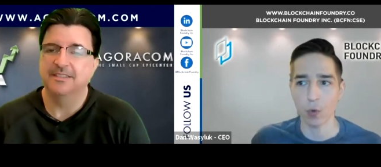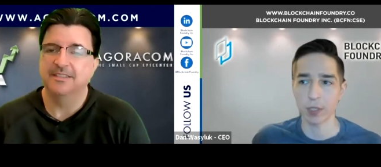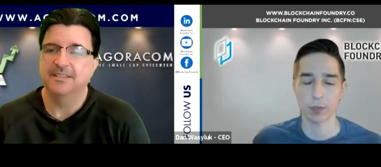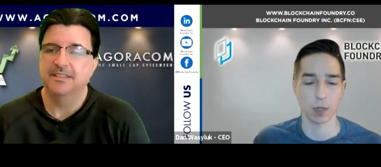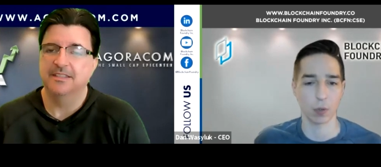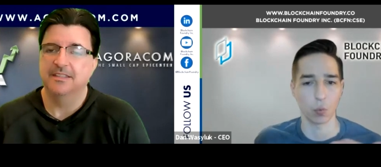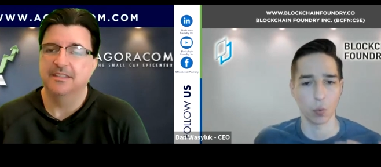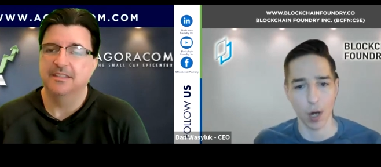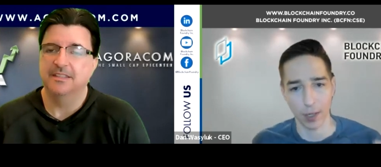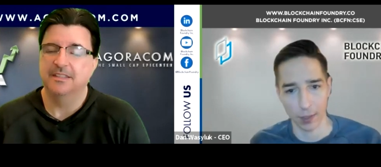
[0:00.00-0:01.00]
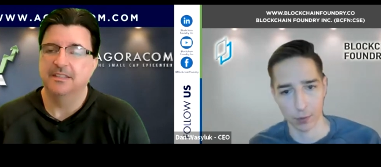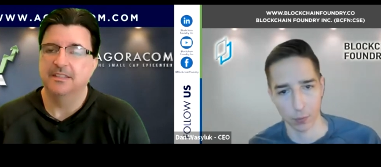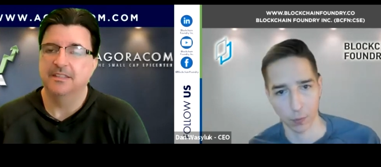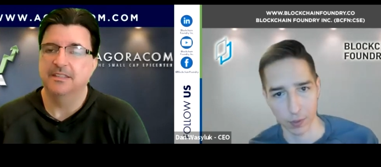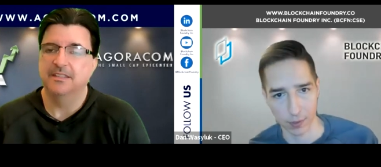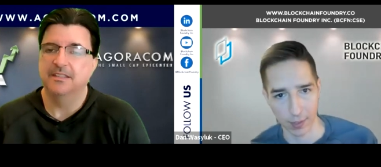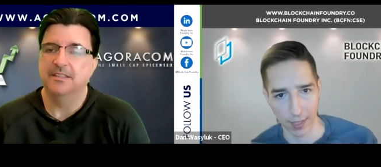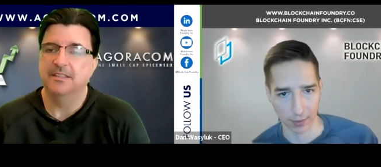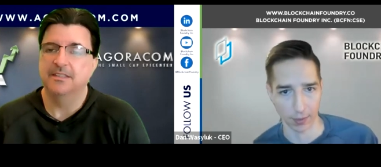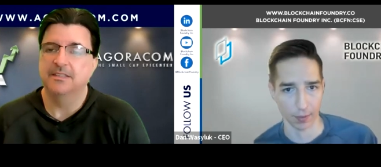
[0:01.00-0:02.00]
Speaker 1: we start walking towards that
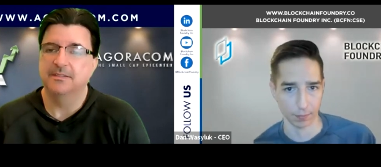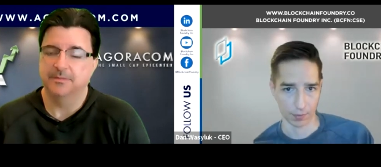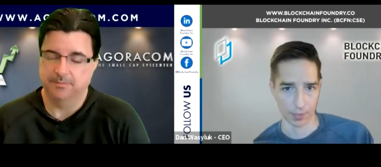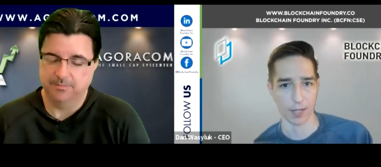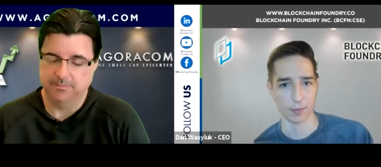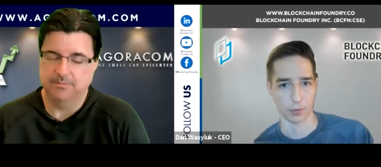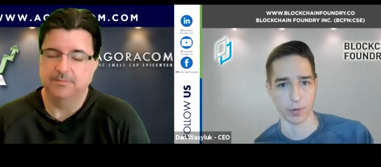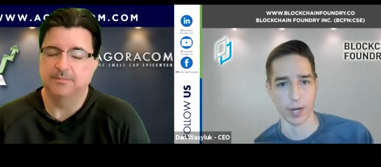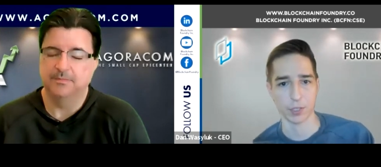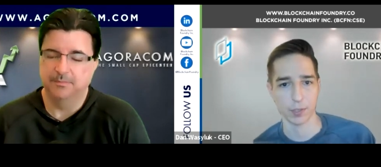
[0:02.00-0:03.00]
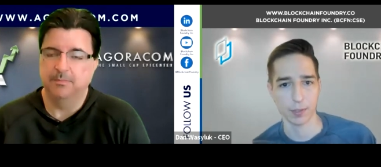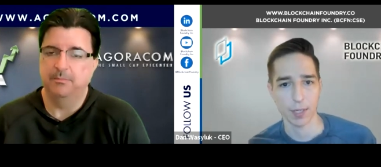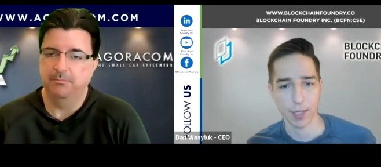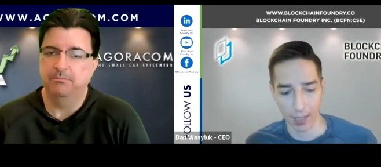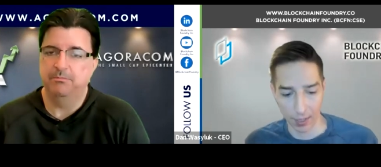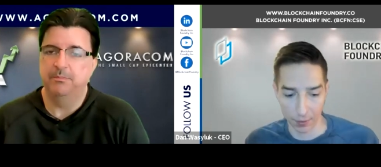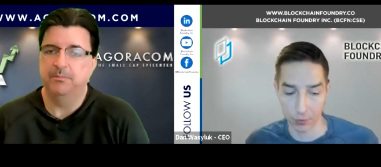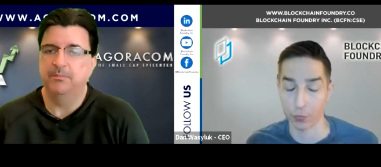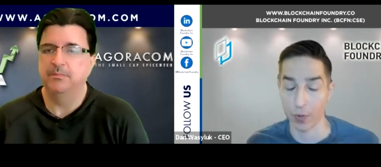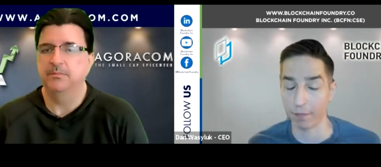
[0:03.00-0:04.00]
you know that direction and there's
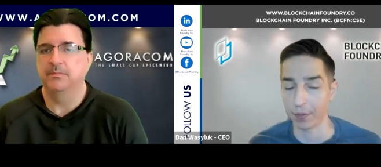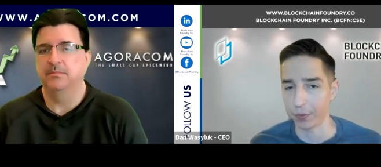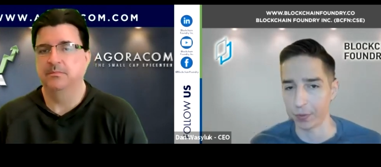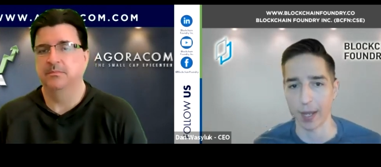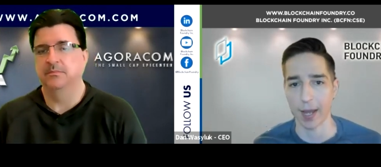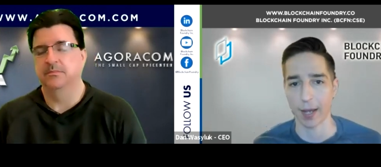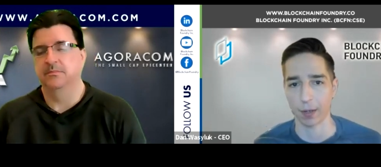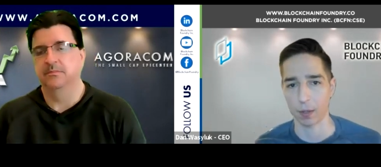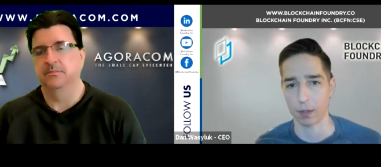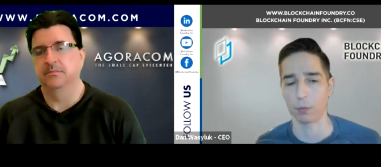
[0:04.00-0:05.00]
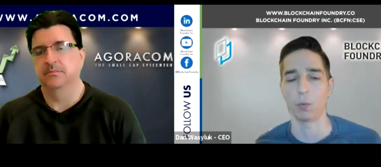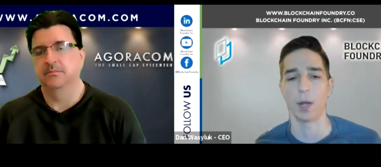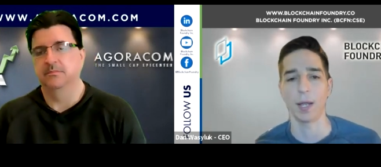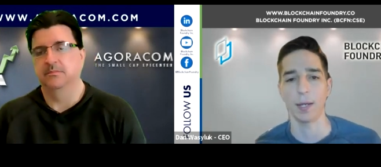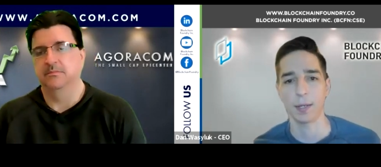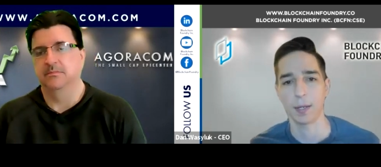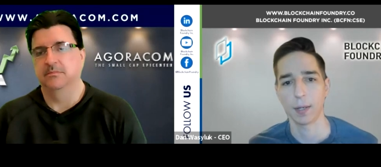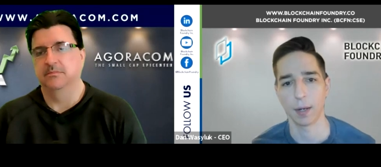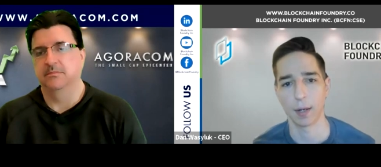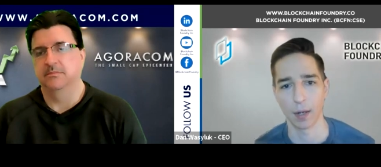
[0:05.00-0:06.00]
revenue to be had along the way
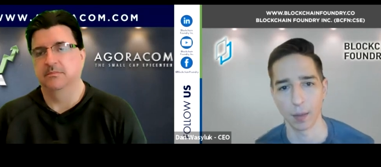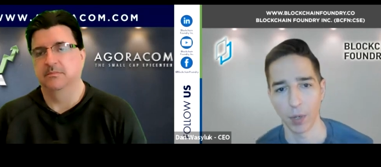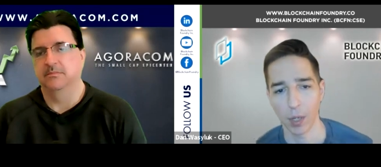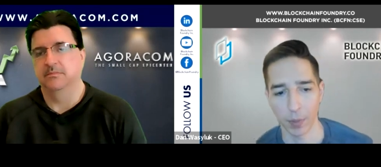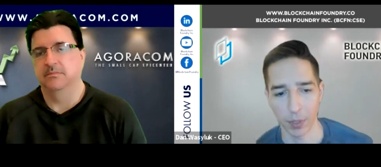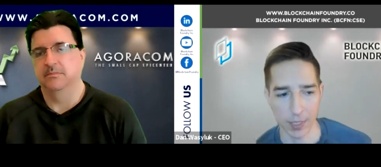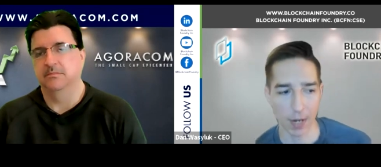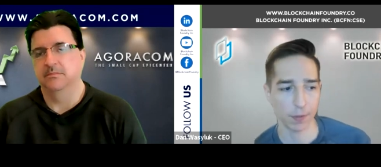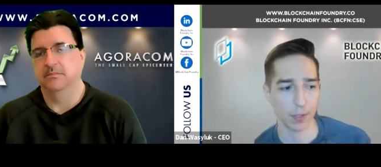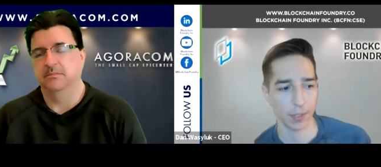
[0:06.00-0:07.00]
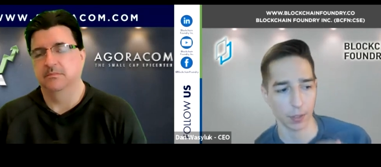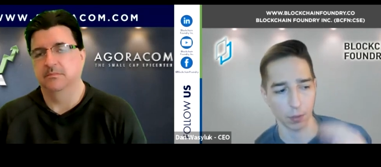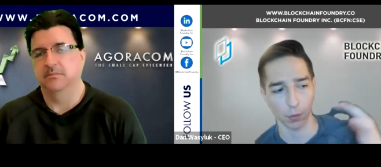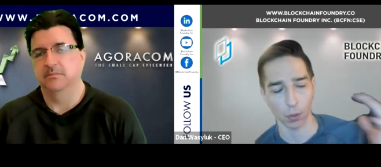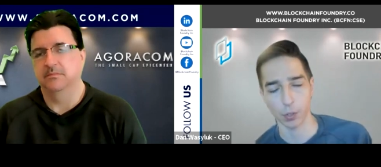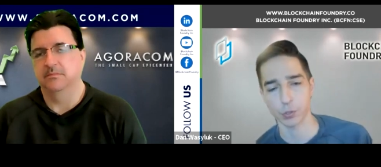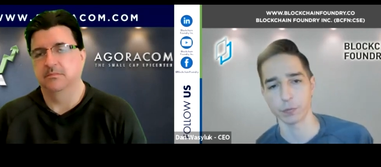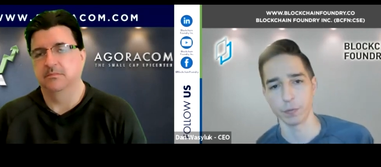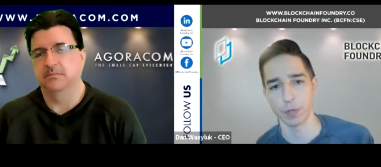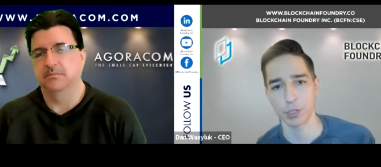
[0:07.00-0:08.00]
um, but definitely the larger
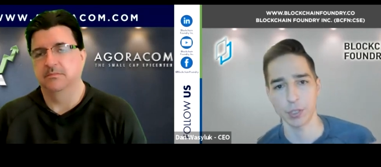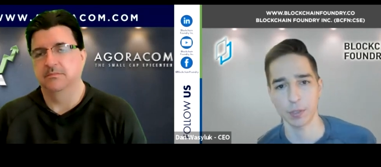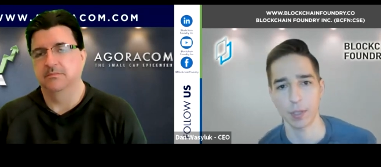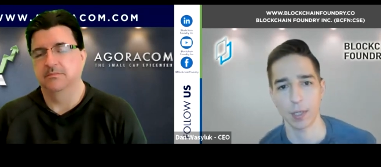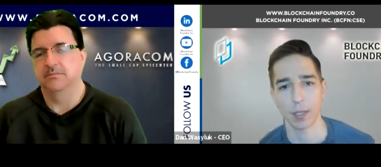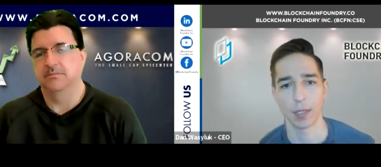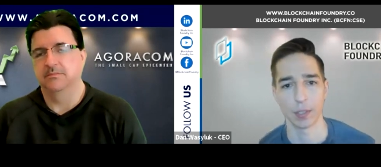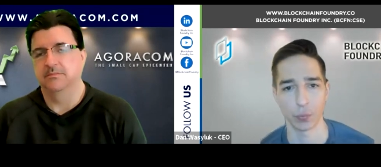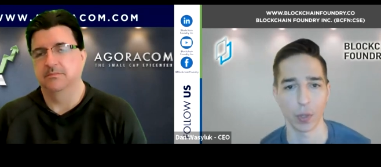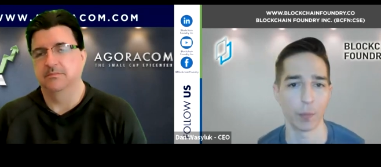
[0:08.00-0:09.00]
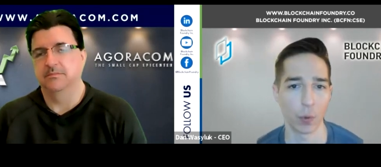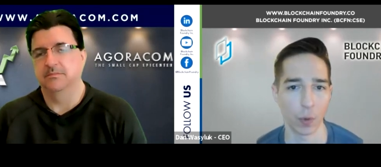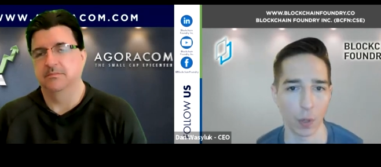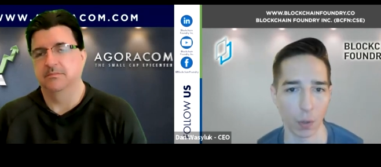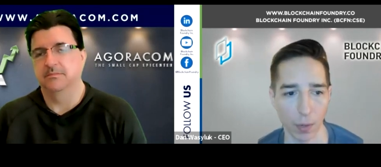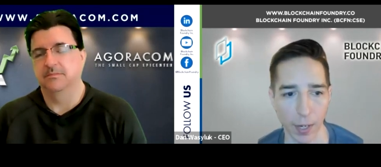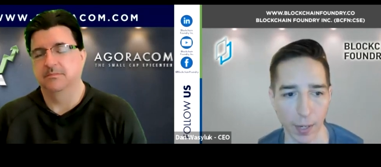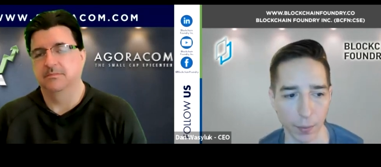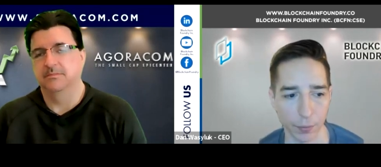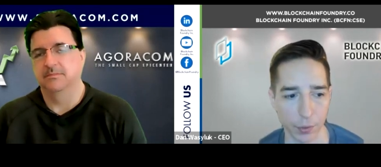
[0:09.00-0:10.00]
vision is one more
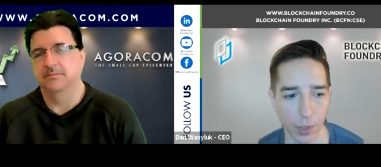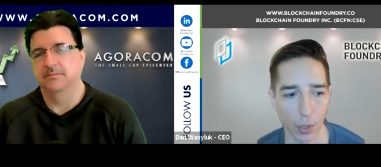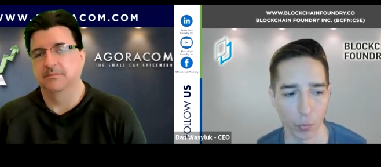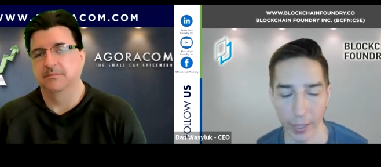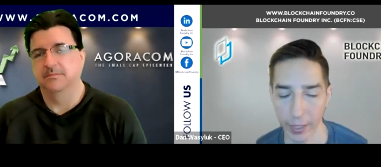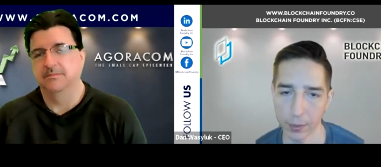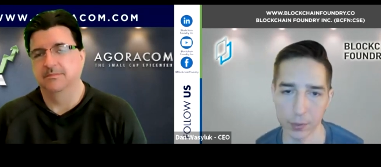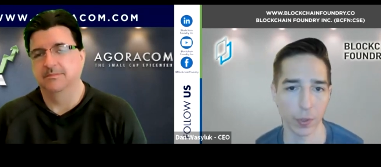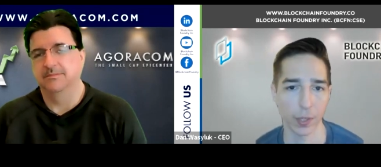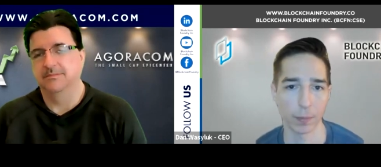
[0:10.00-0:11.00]
around regulatory